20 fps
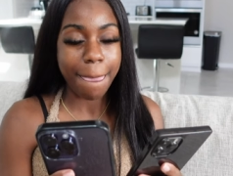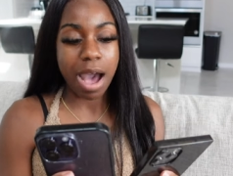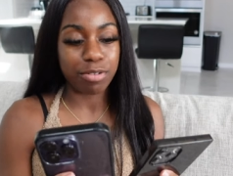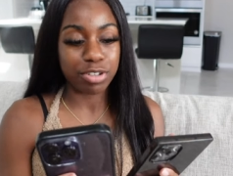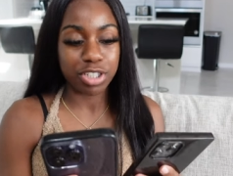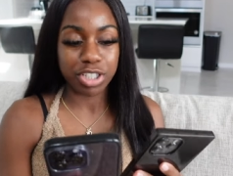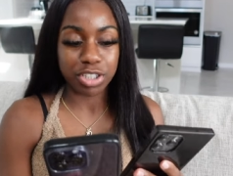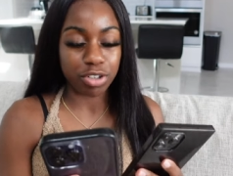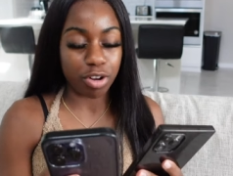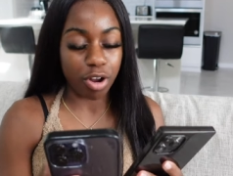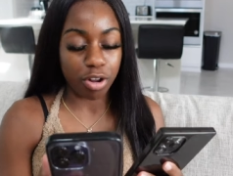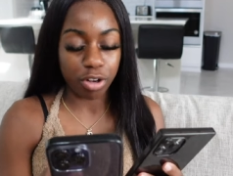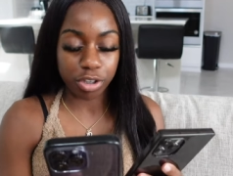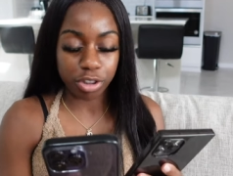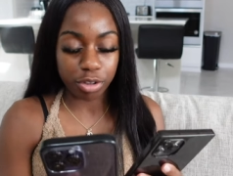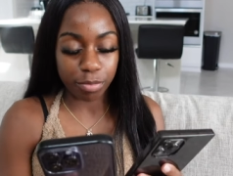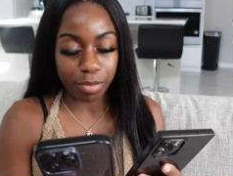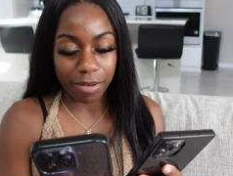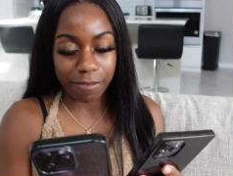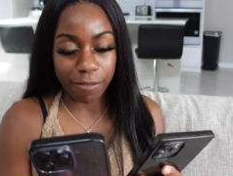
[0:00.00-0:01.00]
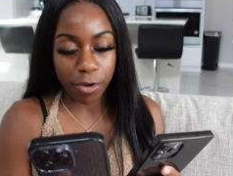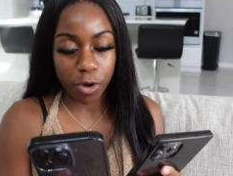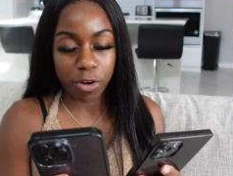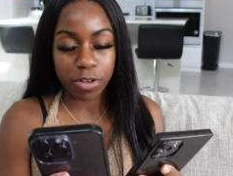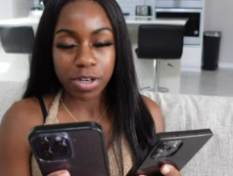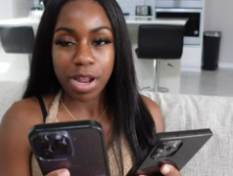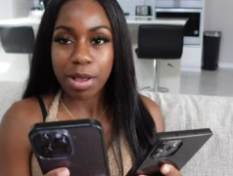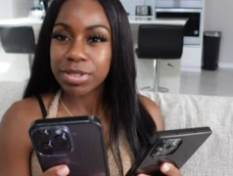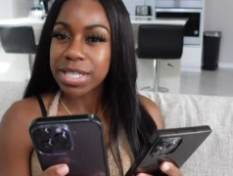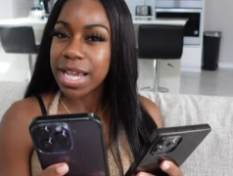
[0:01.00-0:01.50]
I was just scrolling through my photo
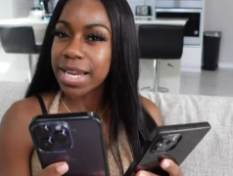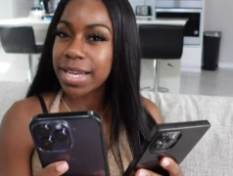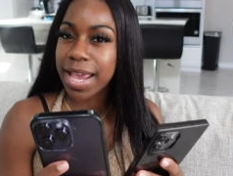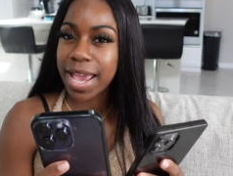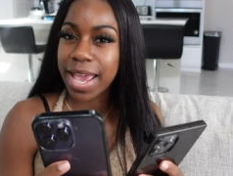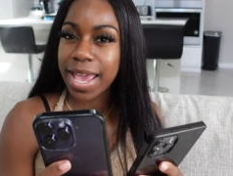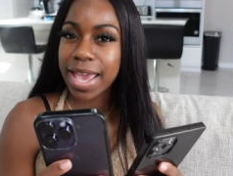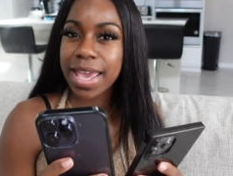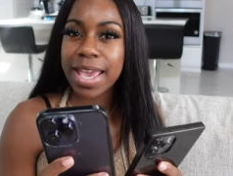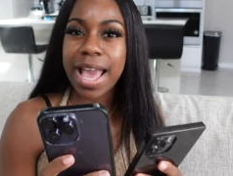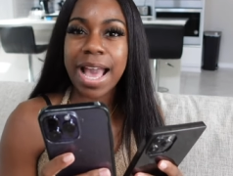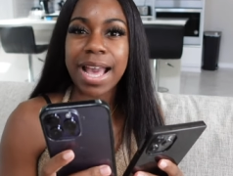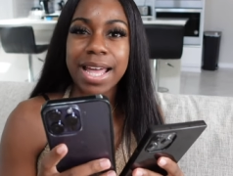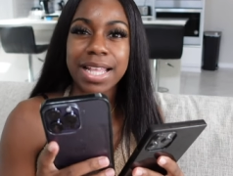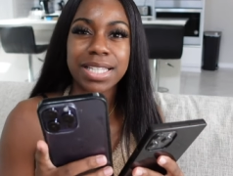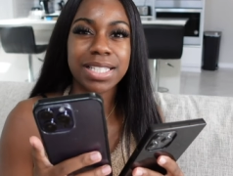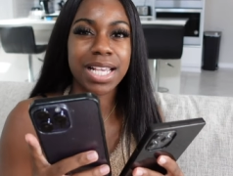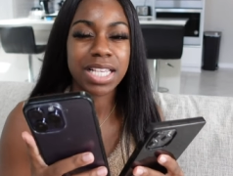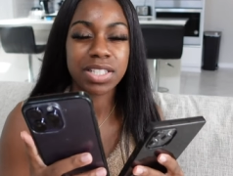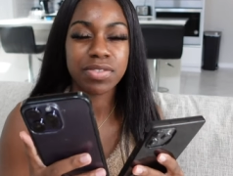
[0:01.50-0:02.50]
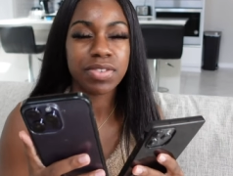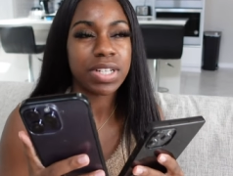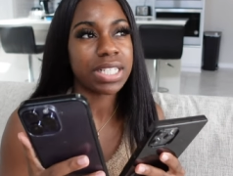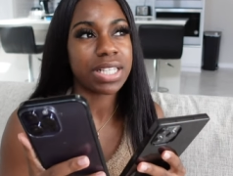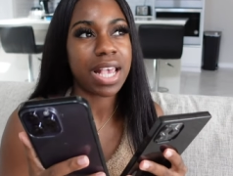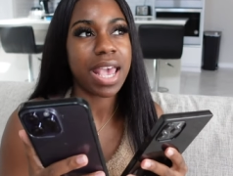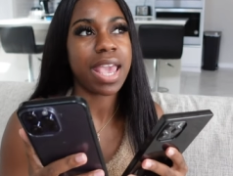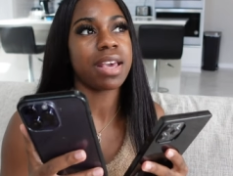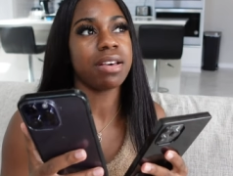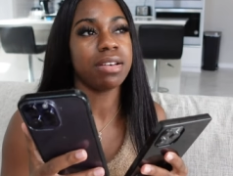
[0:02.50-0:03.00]
and I was like, dang, I got taste for
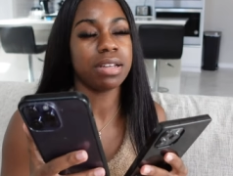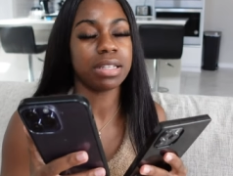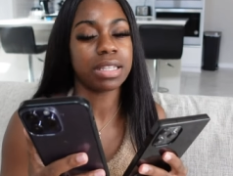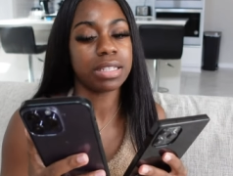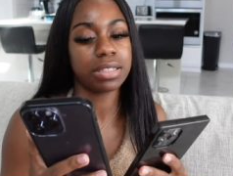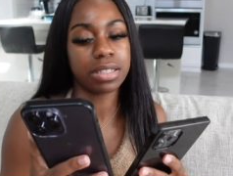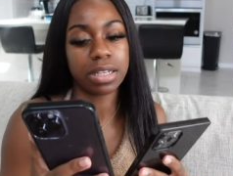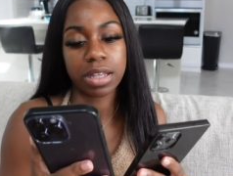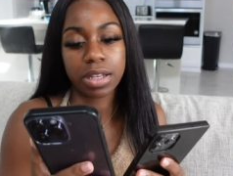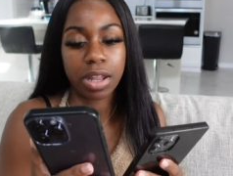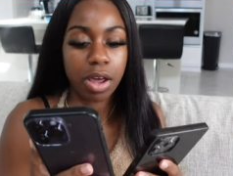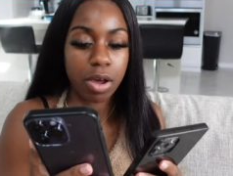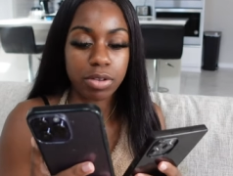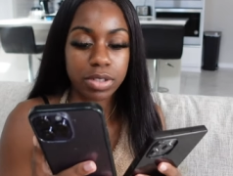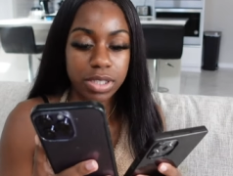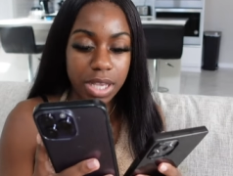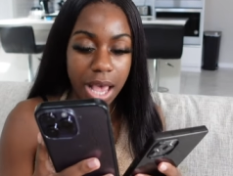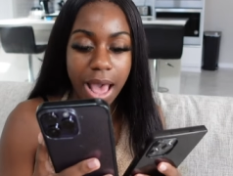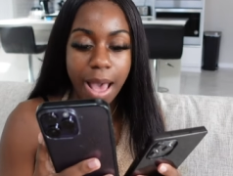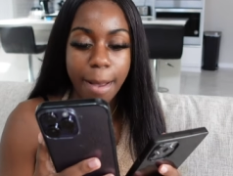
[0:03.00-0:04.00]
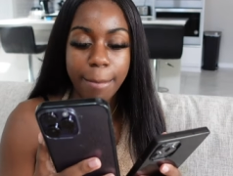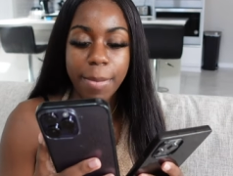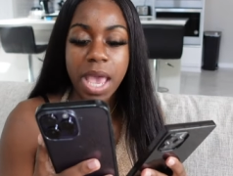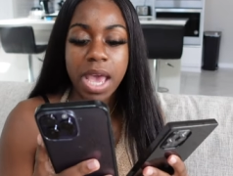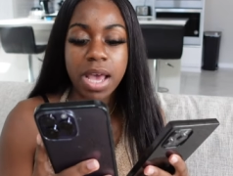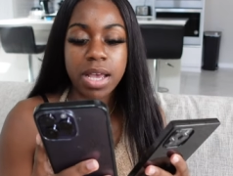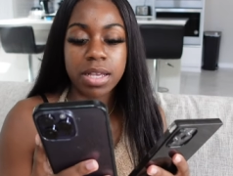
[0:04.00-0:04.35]
this. I ain't cooked this in a long time.